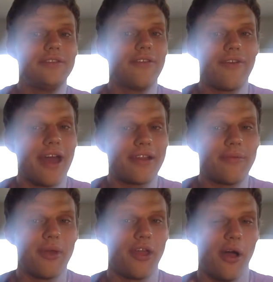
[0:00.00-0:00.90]
the fact that
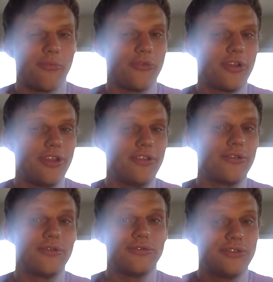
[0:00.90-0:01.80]
my upbringing,
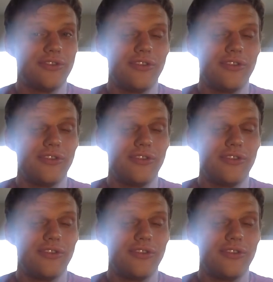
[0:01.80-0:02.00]
there's